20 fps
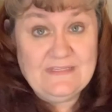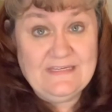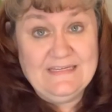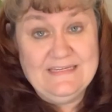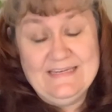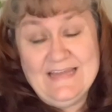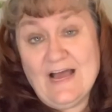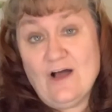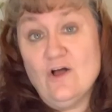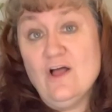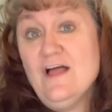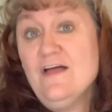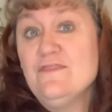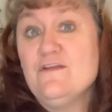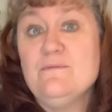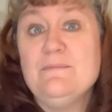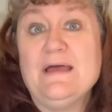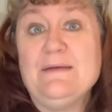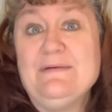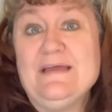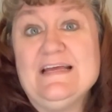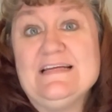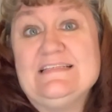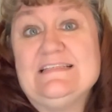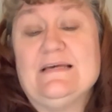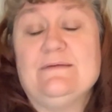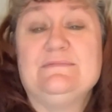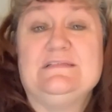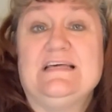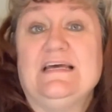Now, there may be a
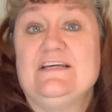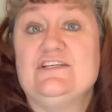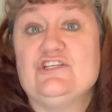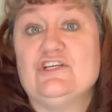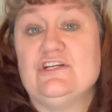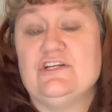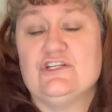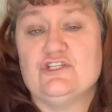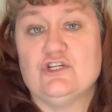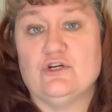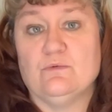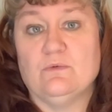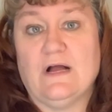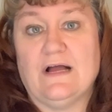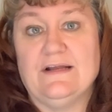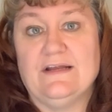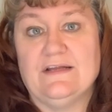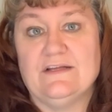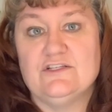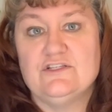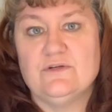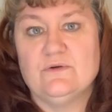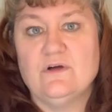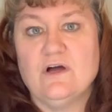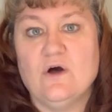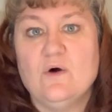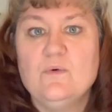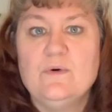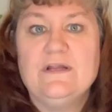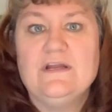temptation as you're writing to
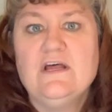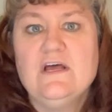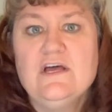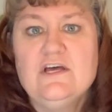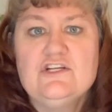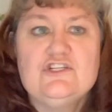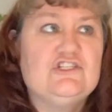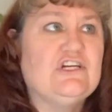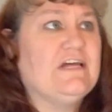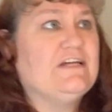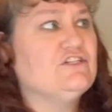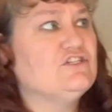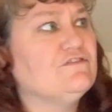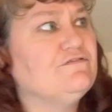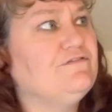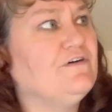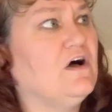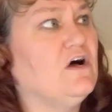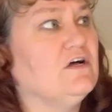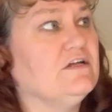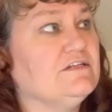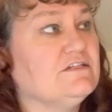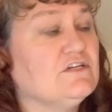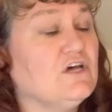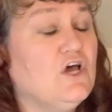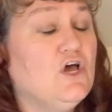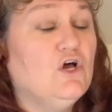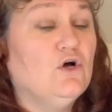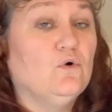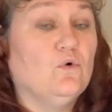go and change a font
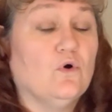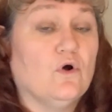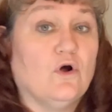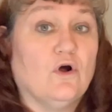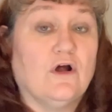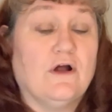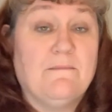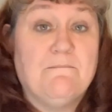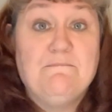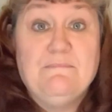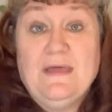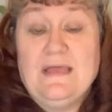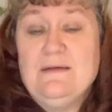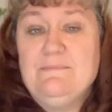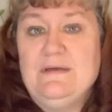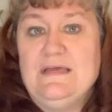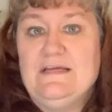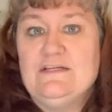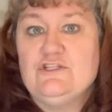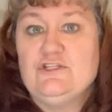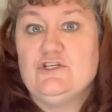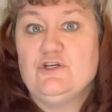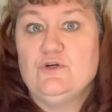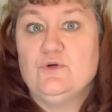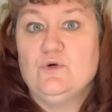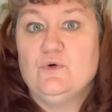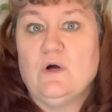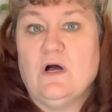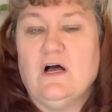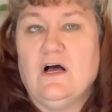or maybe
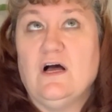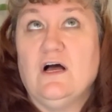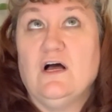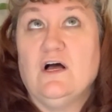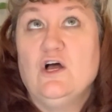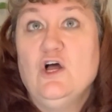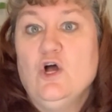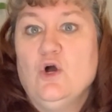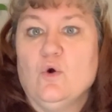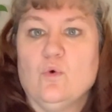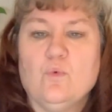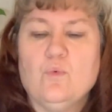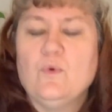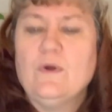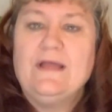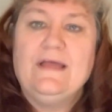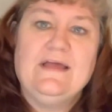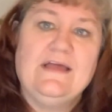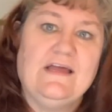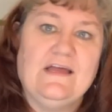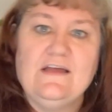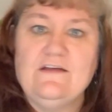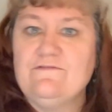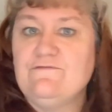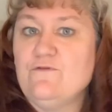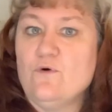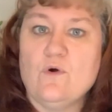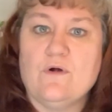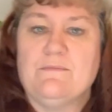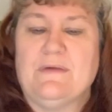to uh,
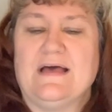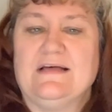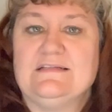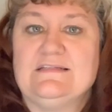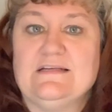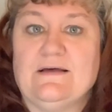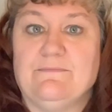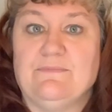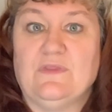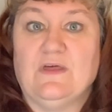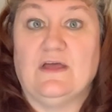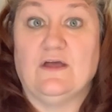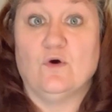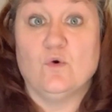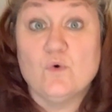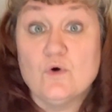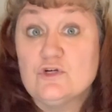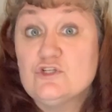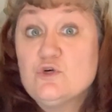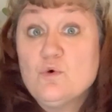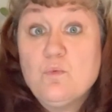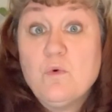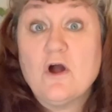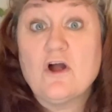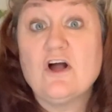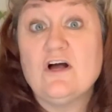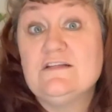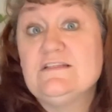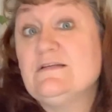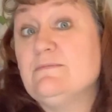reformat something or to
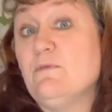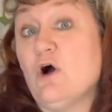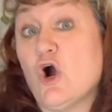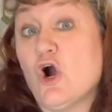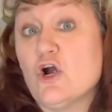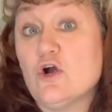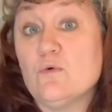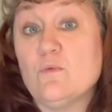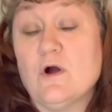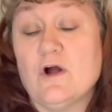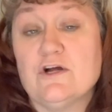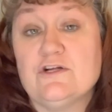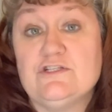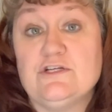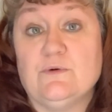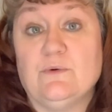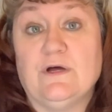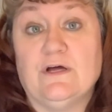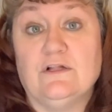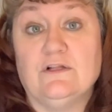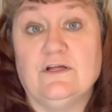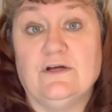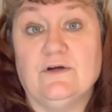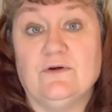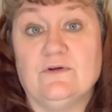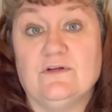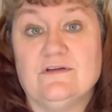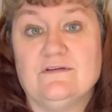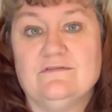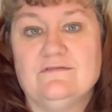work on some artwork to
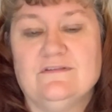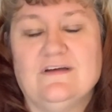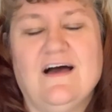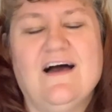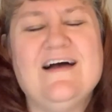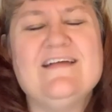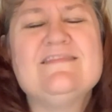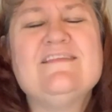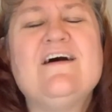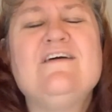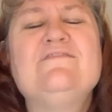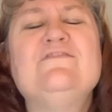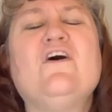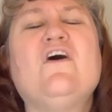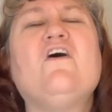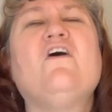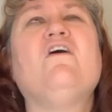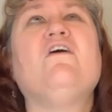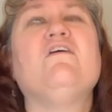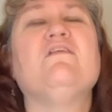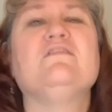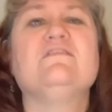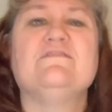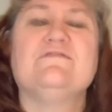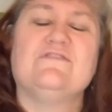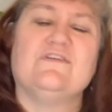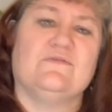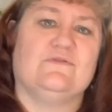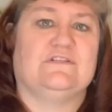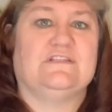include. I love all of
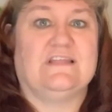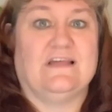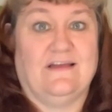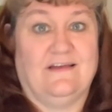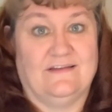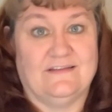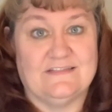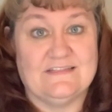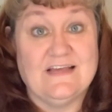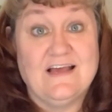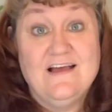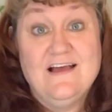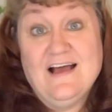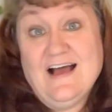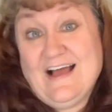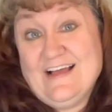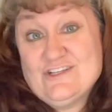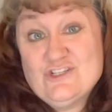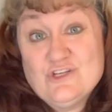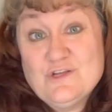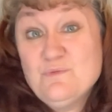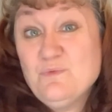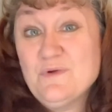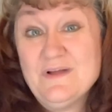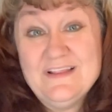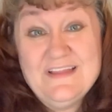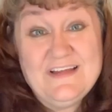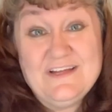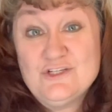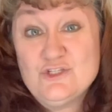those things. I actually
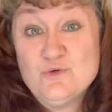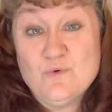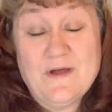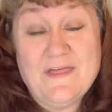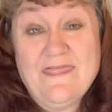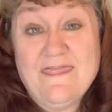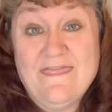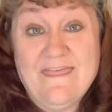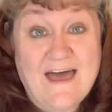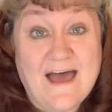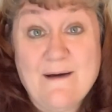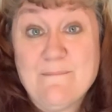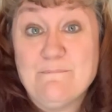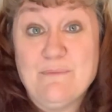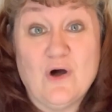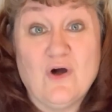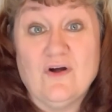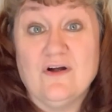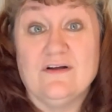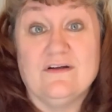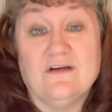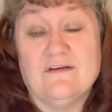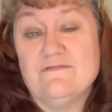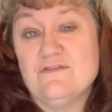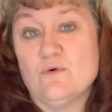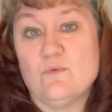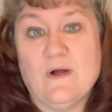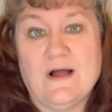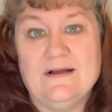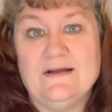really enjoy that part of the
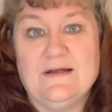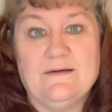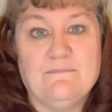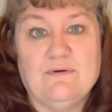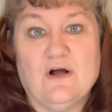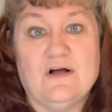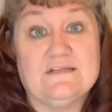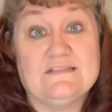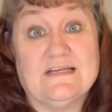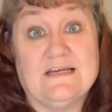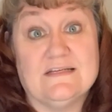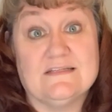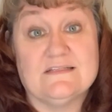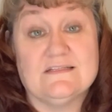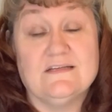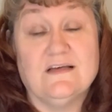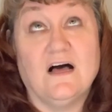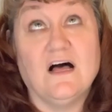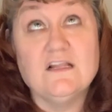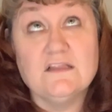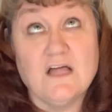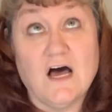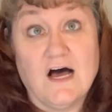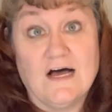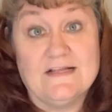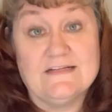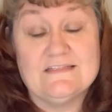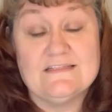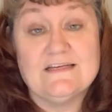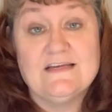writing process a
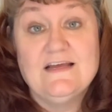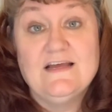lot.